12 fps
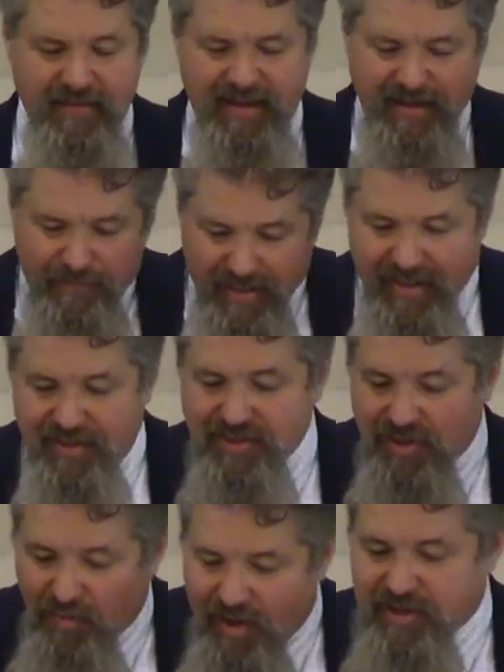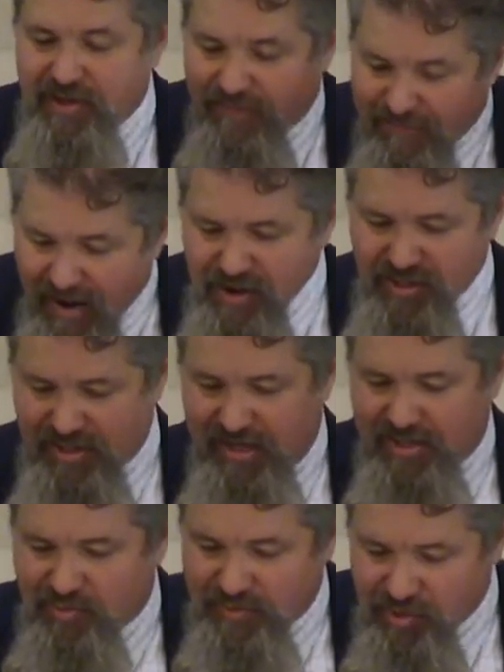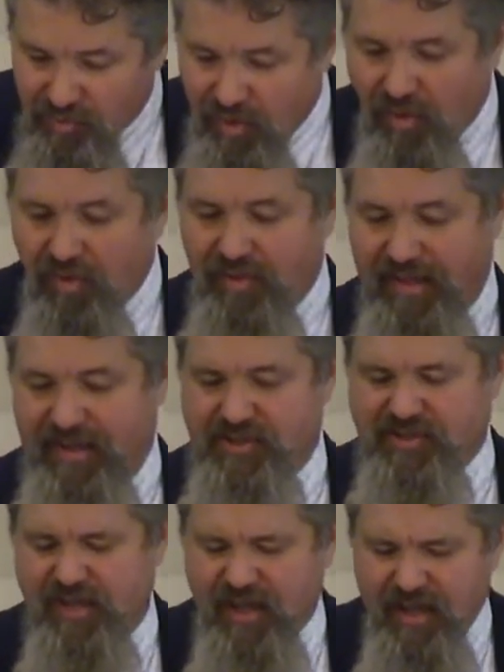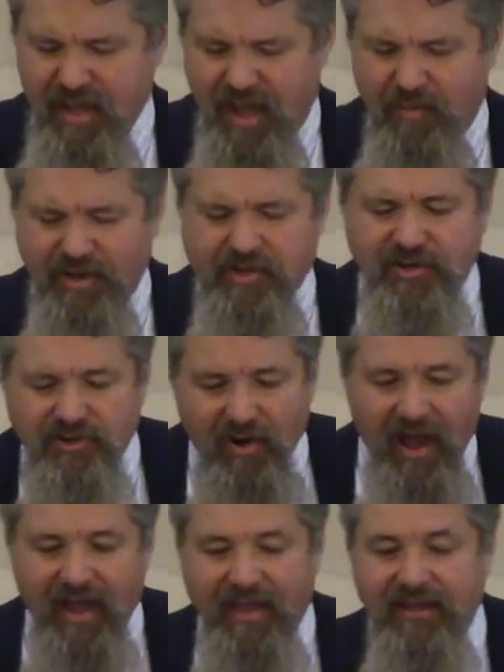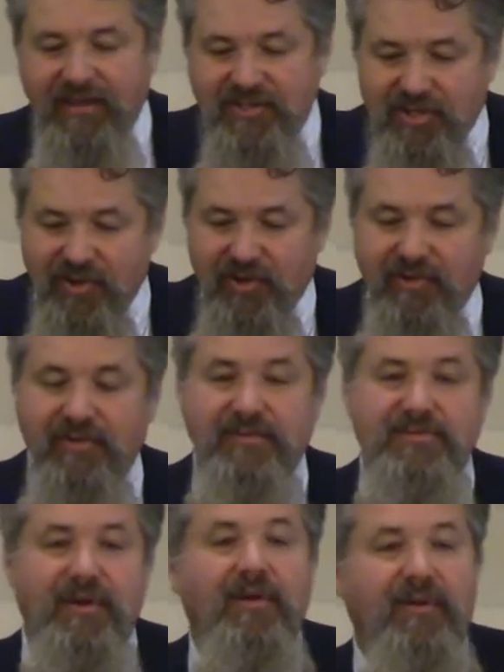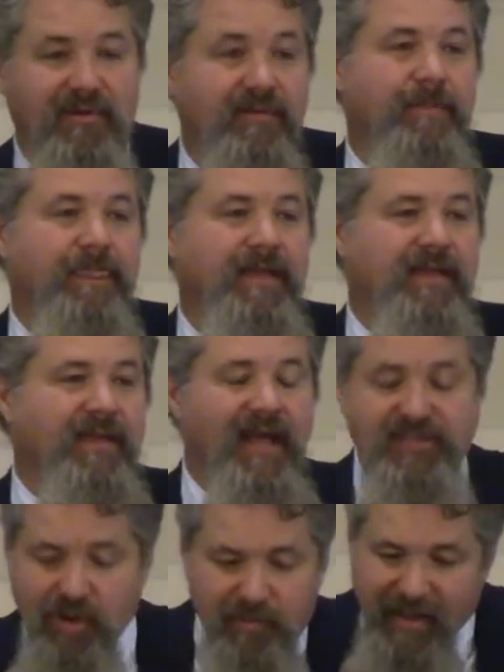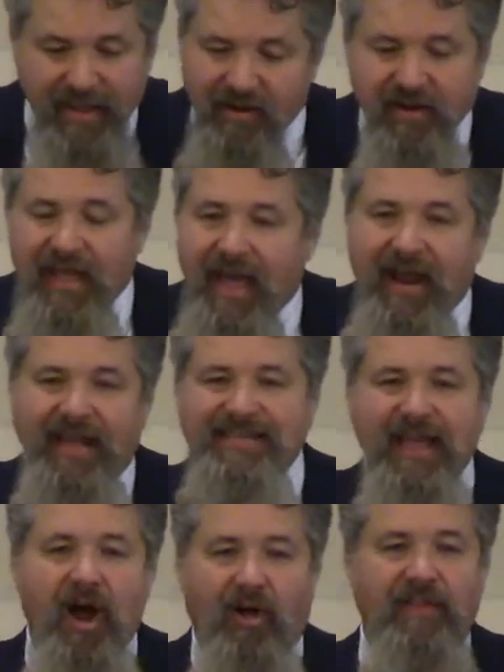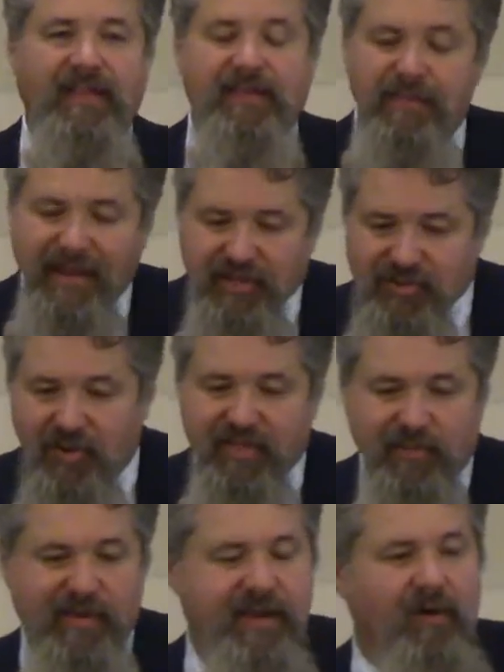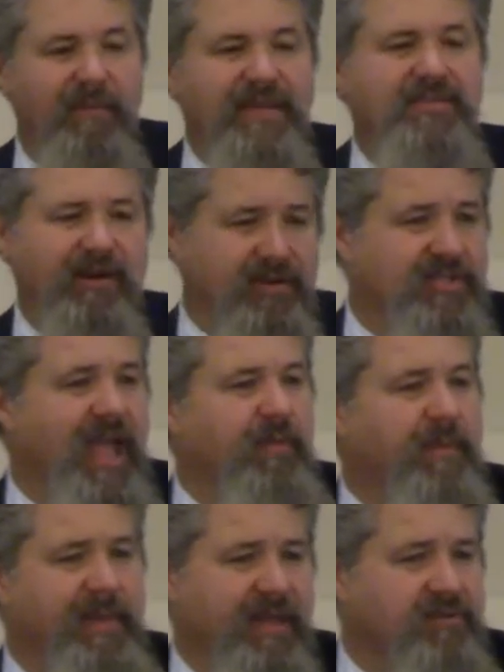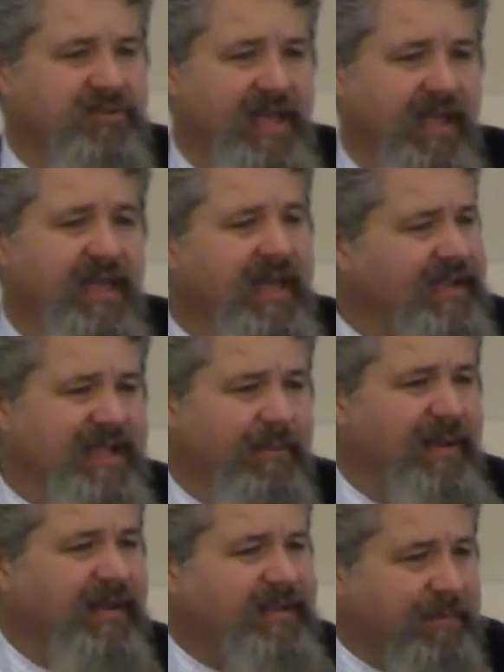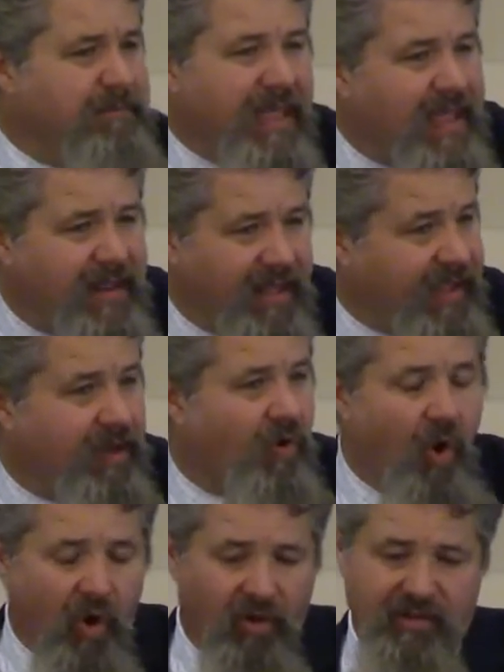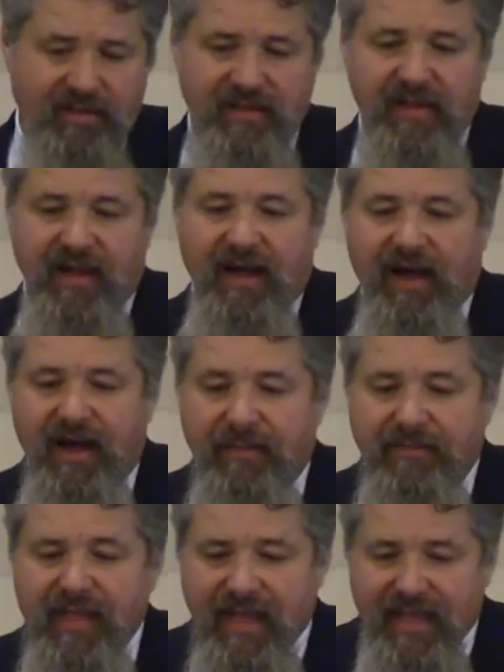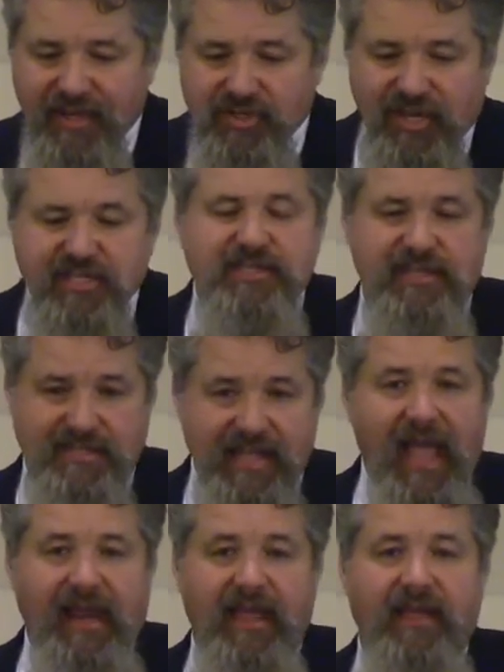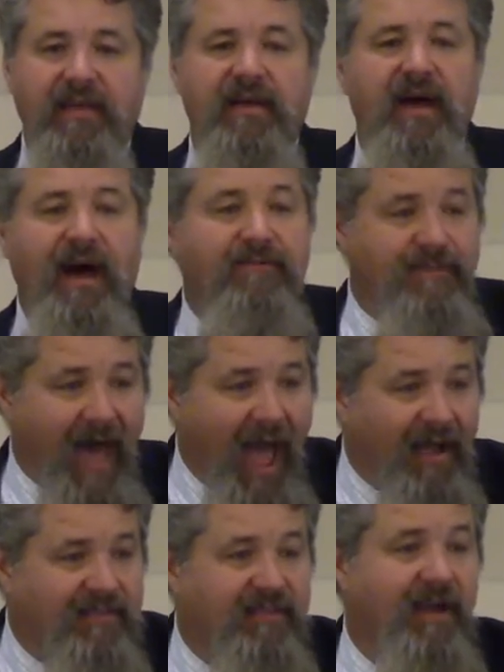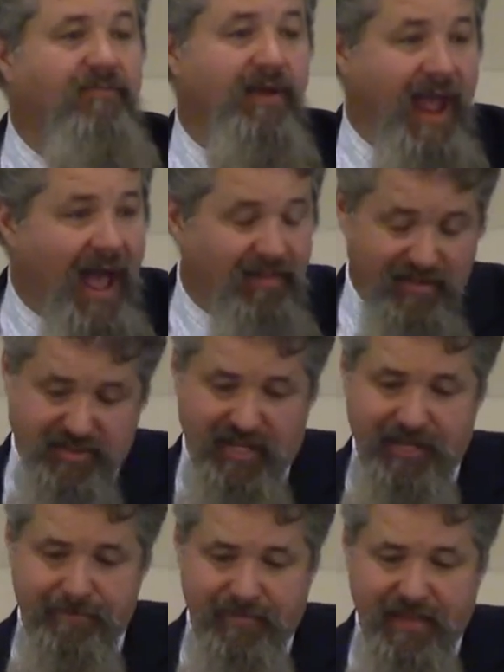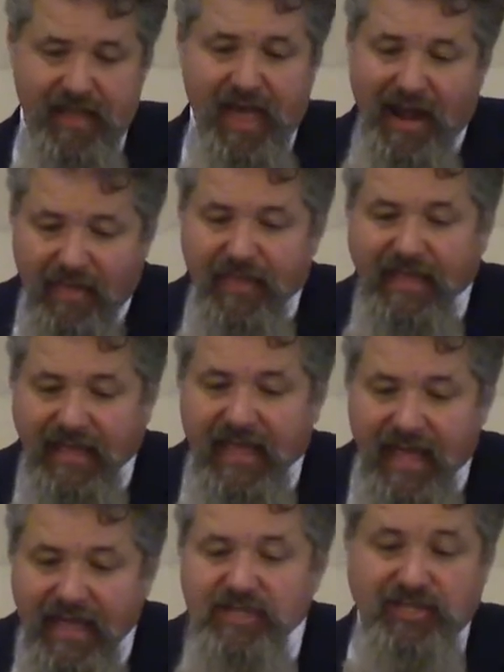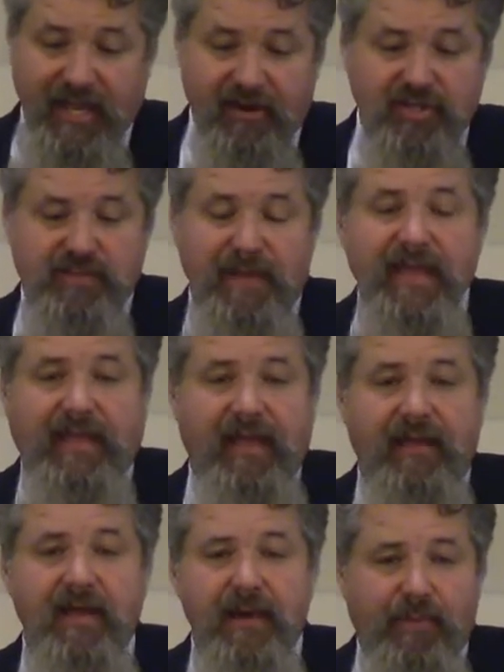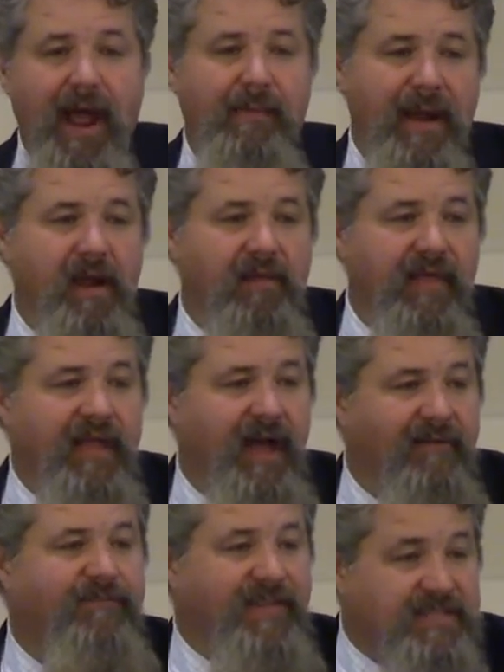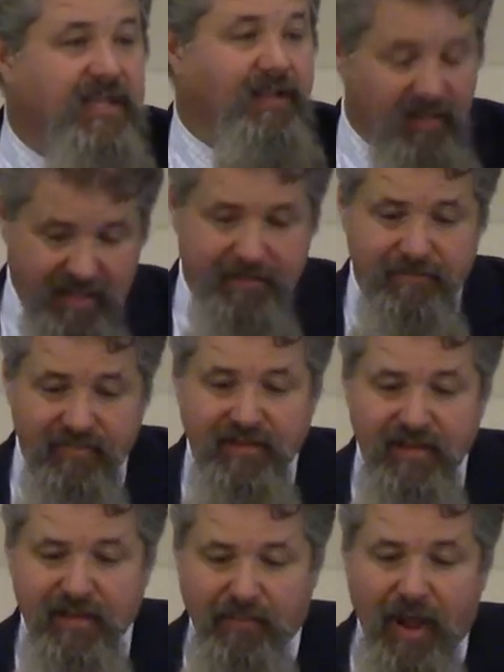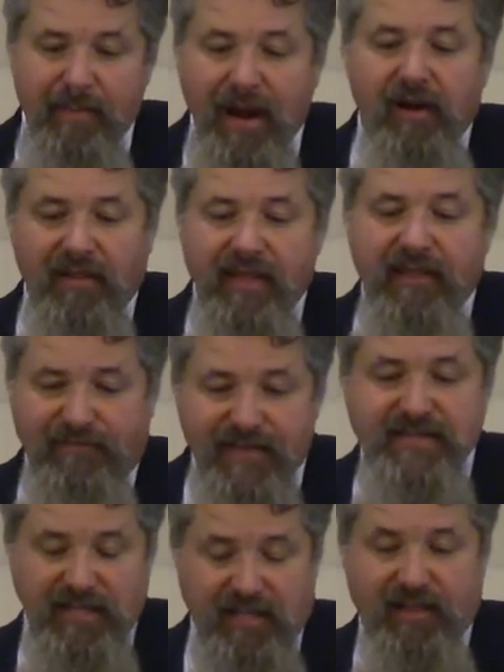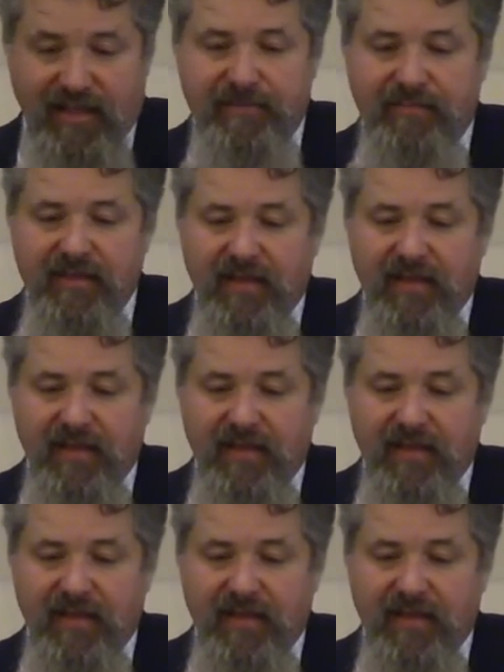It depends on what your function is, what your role is, and what you're trying to do. And so Peter, and I say all that to make sure that we don't misunderstand what Peter is saying. He's not being demeaning at all. Um, he is just stating a fact of reality. And I think he is here speaking primarily of uh, physically, primarily physically.